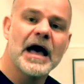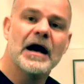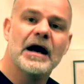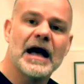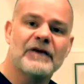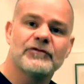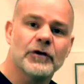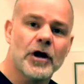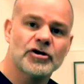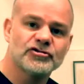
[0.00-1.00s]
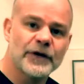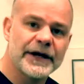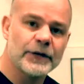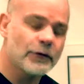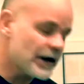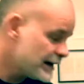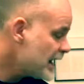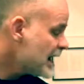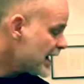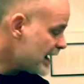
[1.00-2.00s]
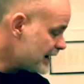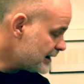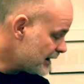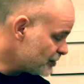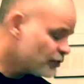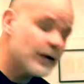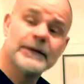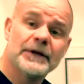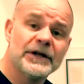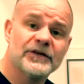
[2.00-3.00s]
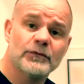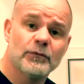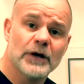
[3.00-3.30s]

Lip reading: after a long training run, and then 20 minutes